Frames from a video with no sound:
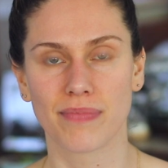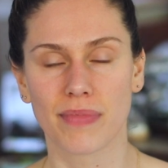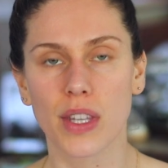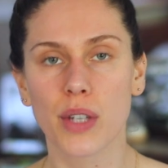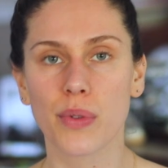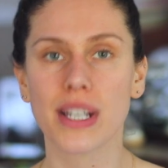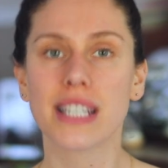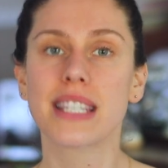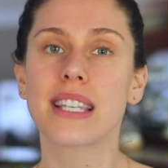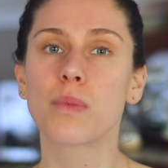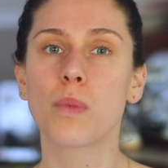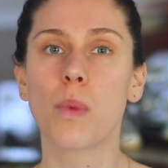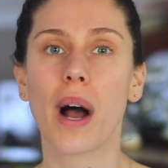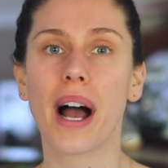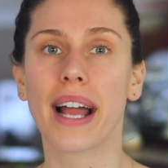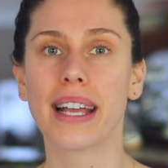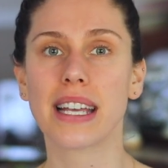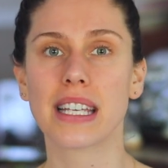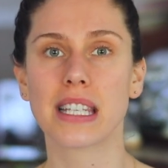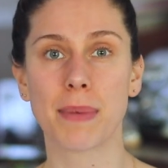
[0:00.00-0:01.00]
The reason
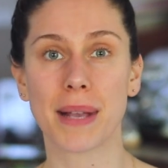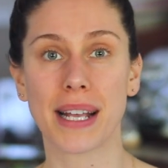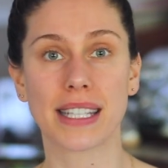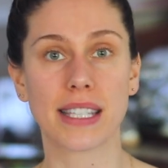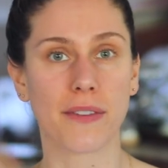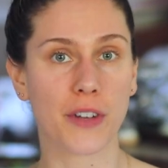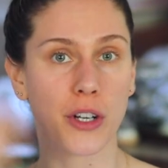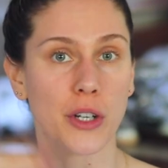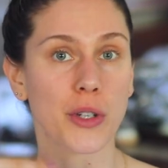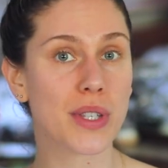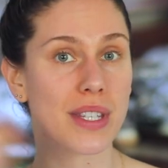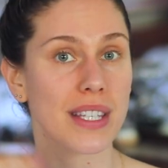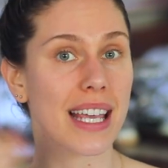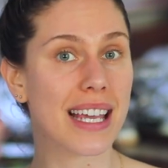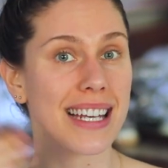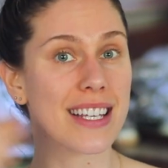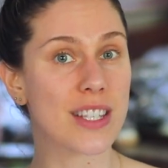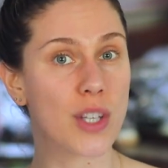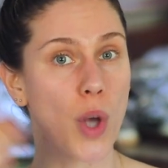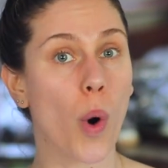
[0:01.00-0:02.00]
why is because if your
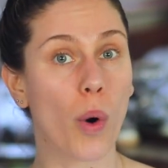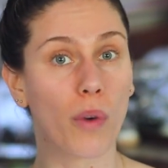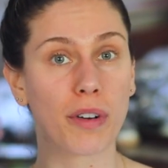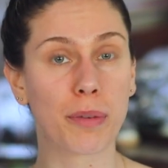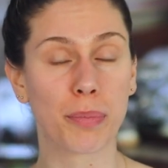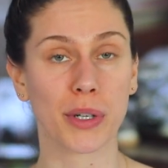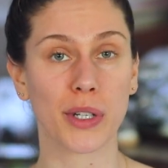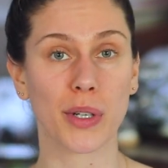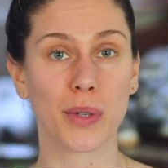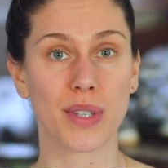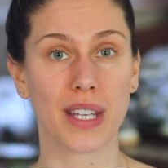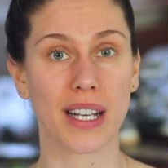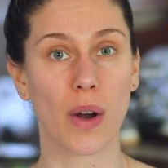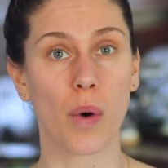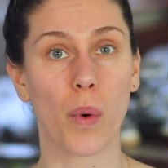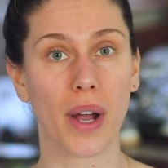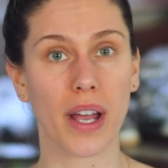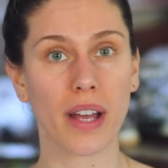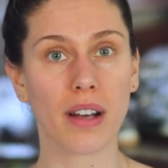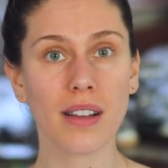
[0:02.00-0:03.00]
skin is overproducing
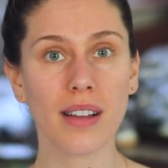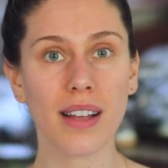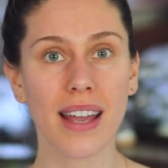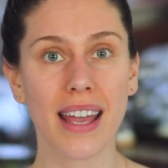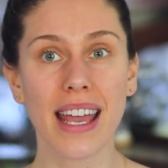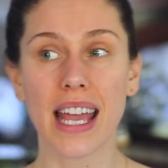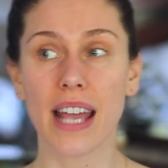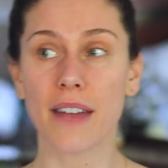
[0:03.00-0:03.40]
oil,